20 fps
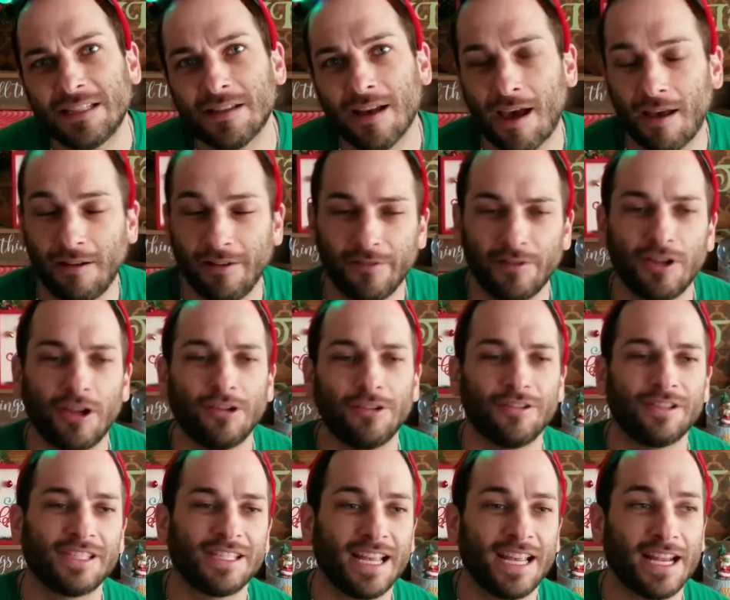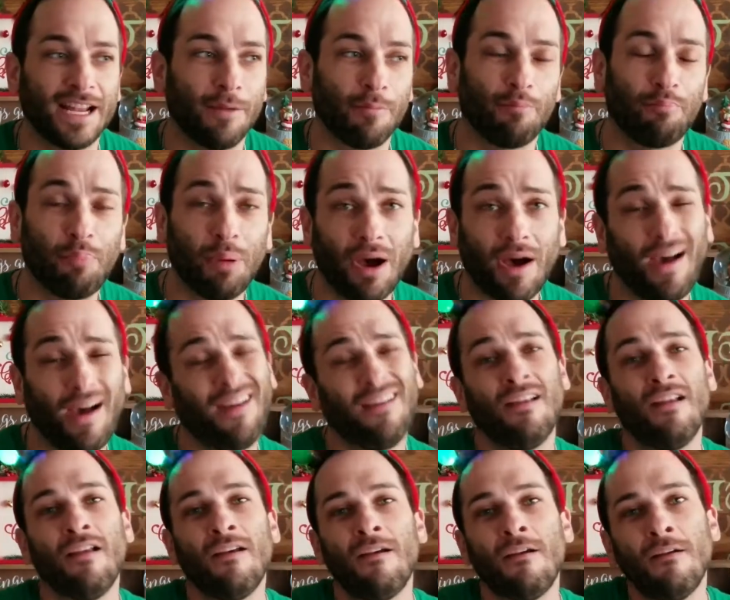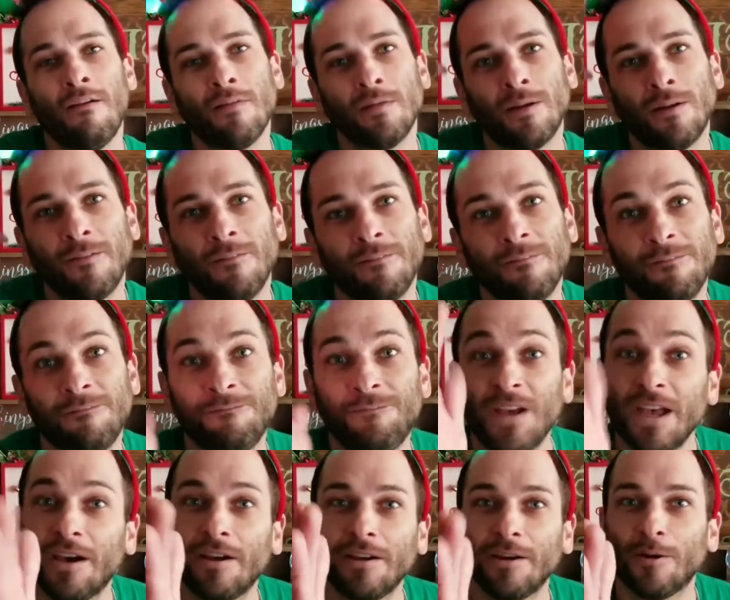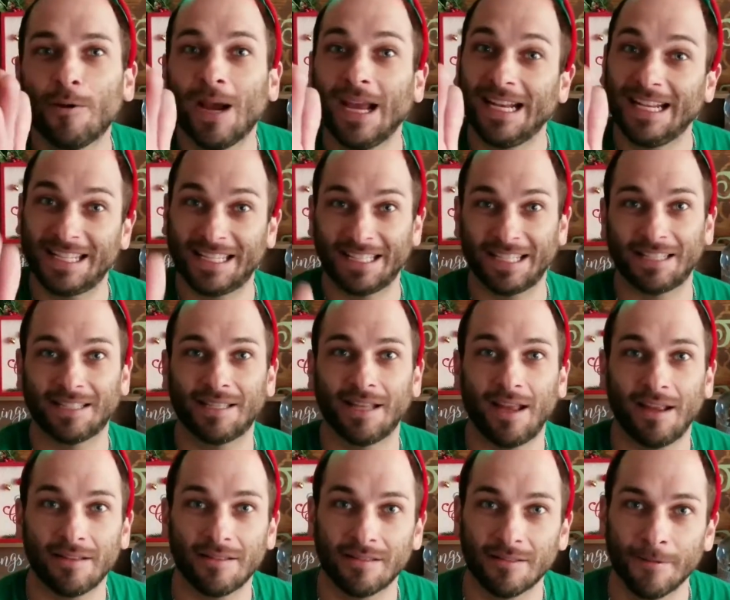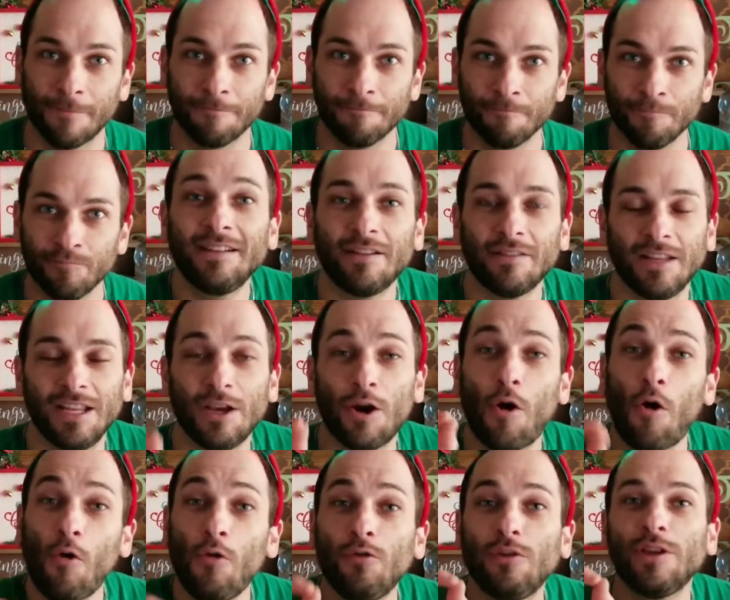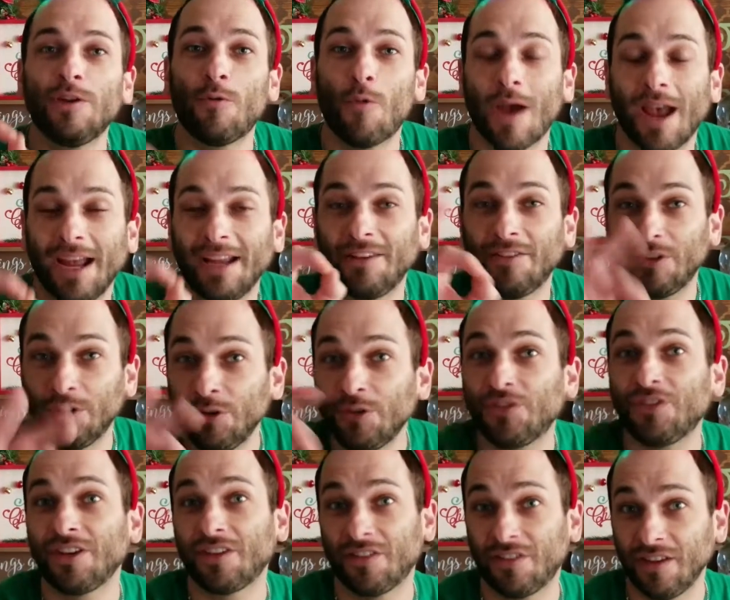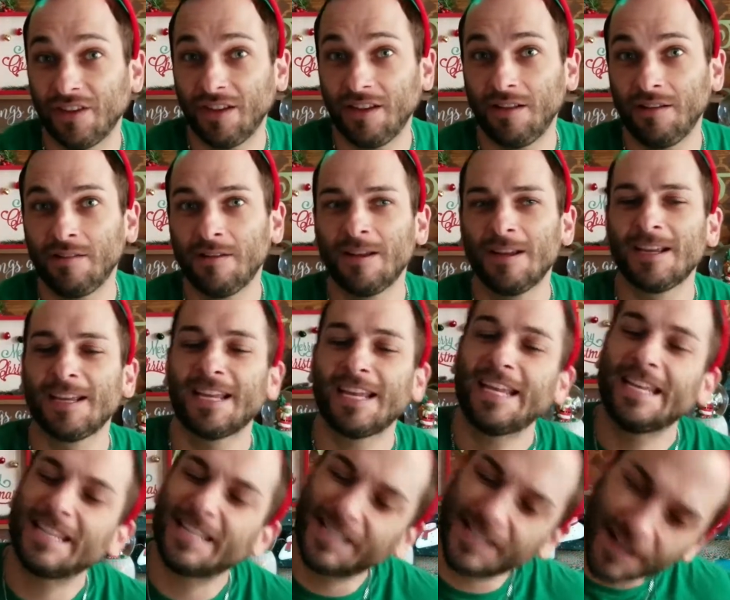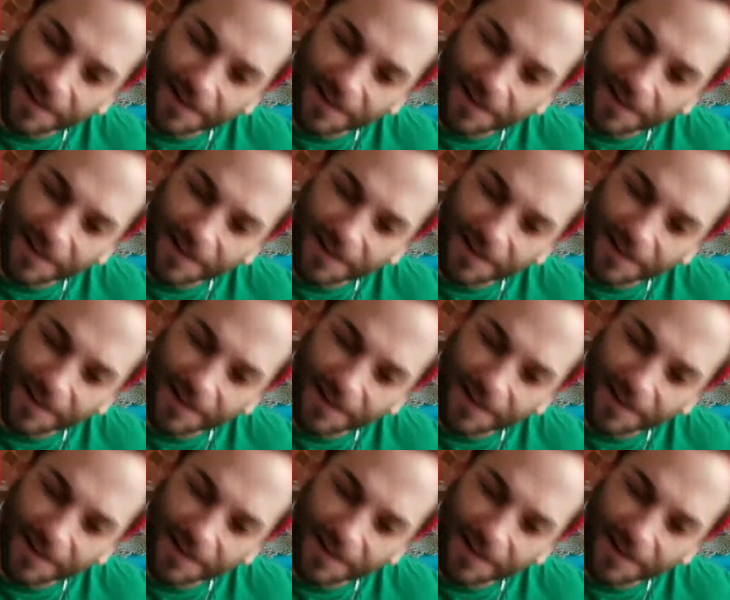I don't even know who said it, but fail your way to success. The only way to succeed is to